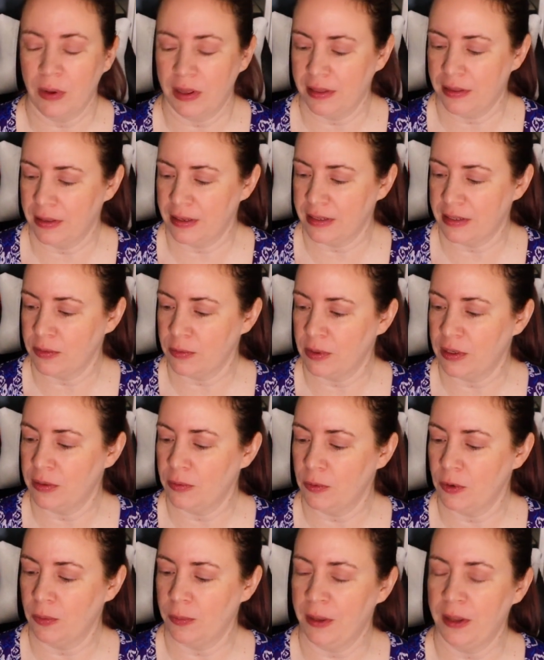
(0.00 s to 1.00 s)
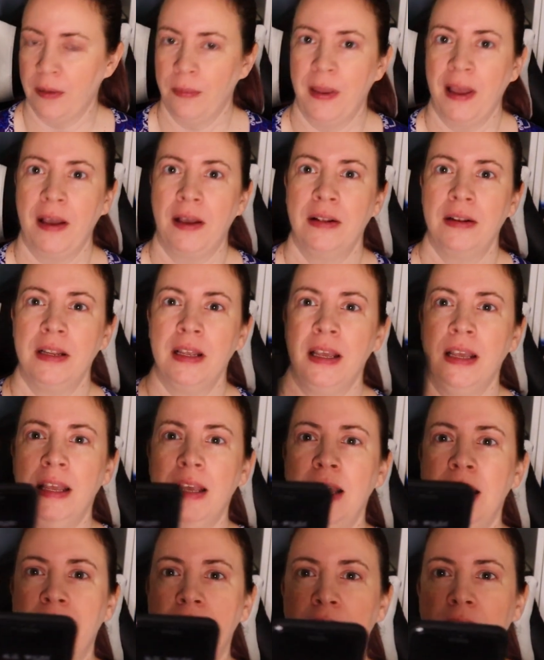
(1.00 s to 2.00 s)
what this one will be about.
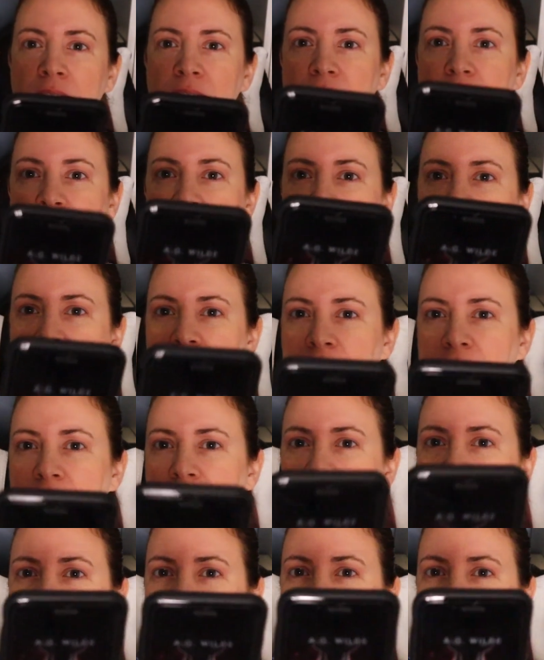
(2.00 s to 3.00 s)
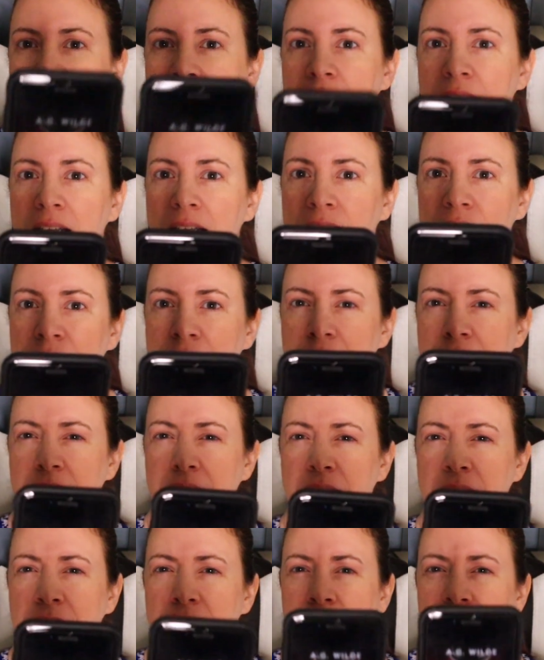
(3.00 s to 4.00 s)
So this is,
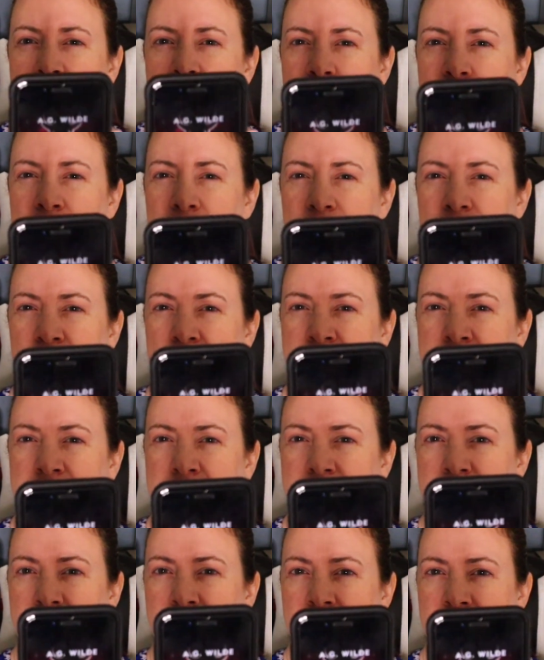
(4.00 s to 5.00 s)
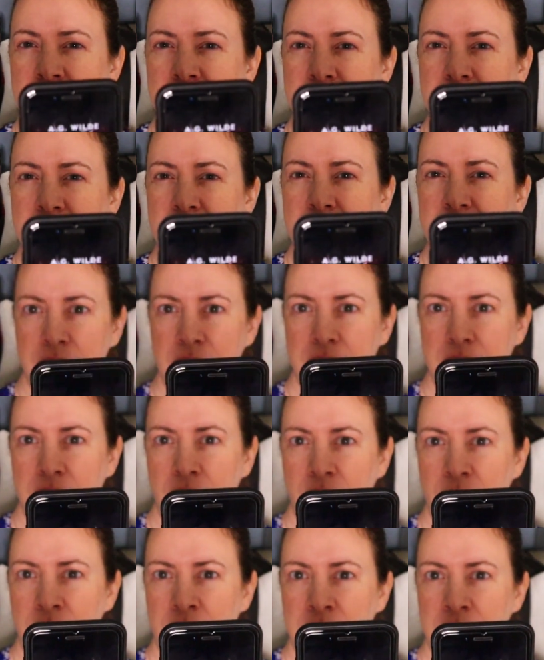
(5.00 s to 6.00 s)
if it will translate,
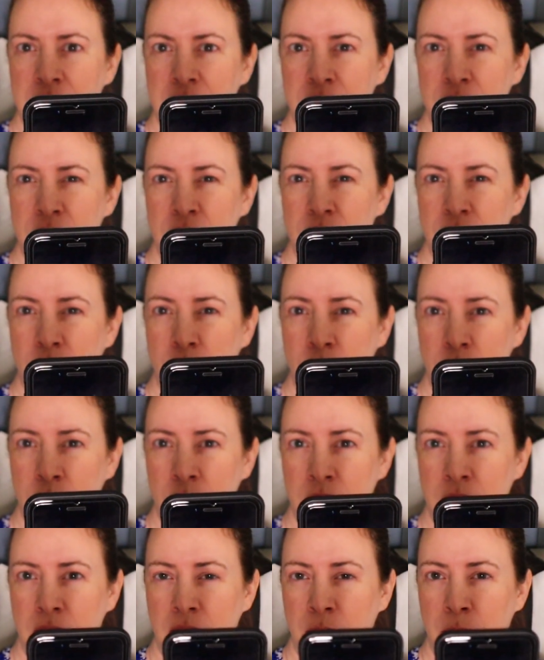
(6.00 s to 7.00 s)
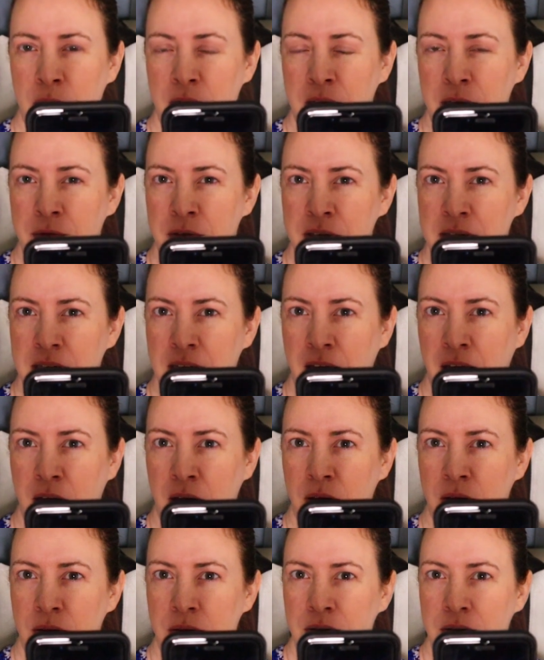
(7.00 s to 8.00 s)
so this is Zoll, I believe is
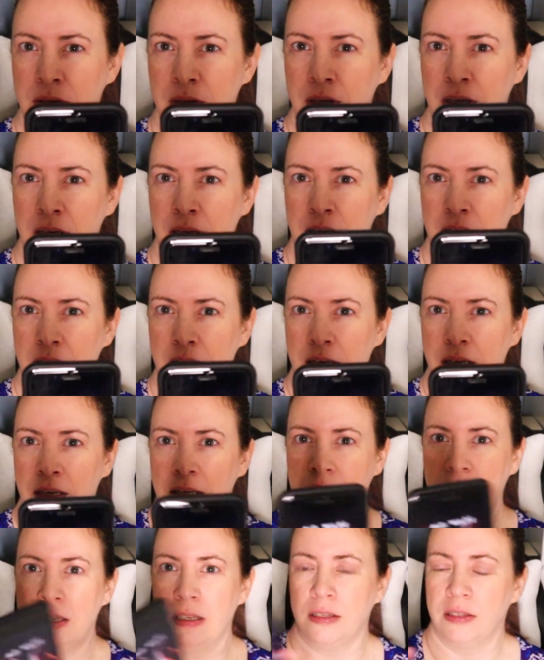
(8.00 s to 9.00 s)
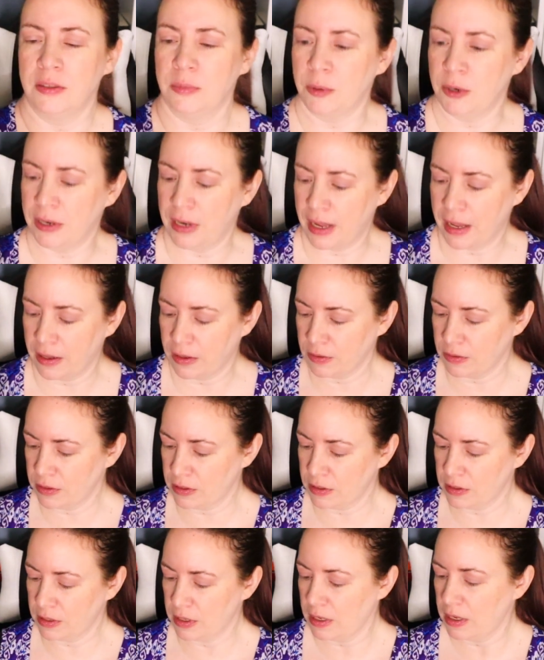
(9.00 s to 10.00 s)
how it is
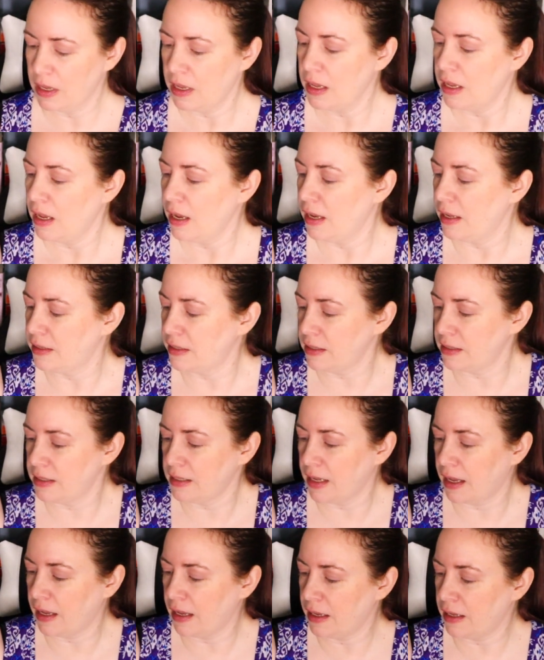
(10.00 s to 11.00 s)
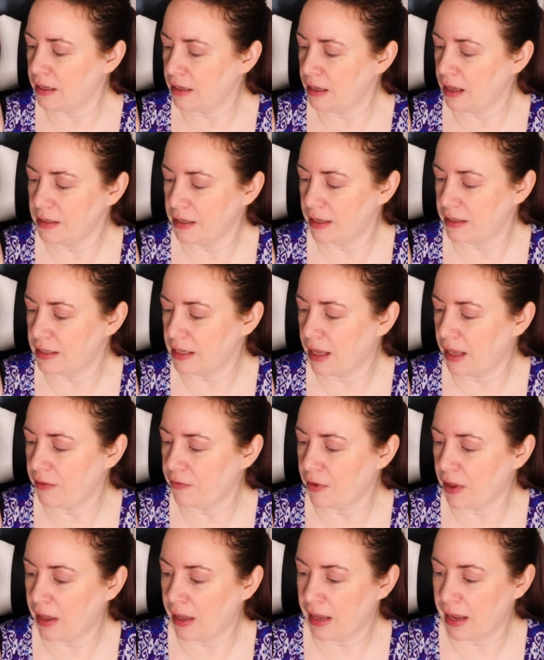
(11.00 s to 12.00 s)
pronounced. It's a sci a
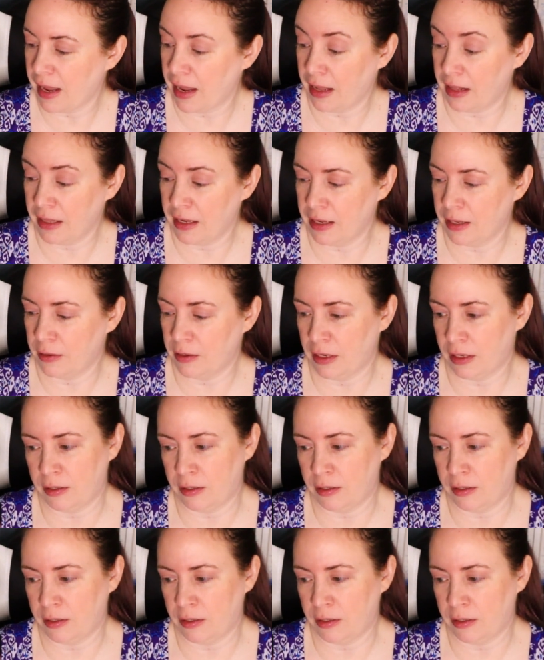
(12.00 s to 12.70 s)
sci-fi alien